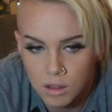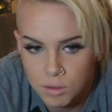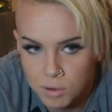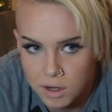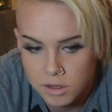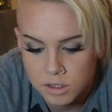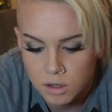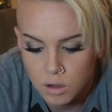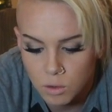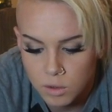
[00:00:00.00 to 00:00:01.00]
3 years
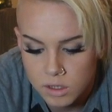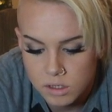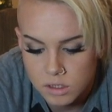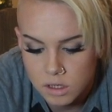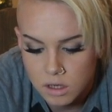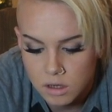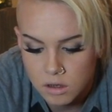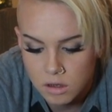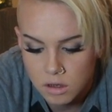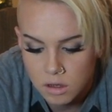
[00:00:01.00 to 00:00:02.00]
ago was
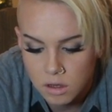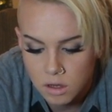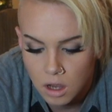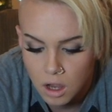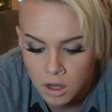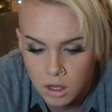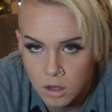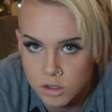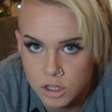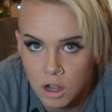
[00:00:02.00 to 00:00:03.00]
a
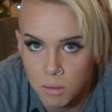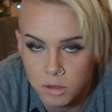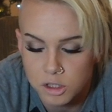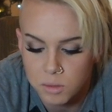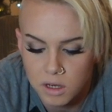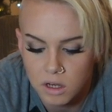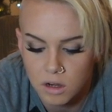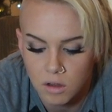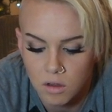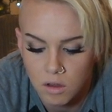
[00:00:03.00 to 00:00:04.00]
huge accomplishment, you know.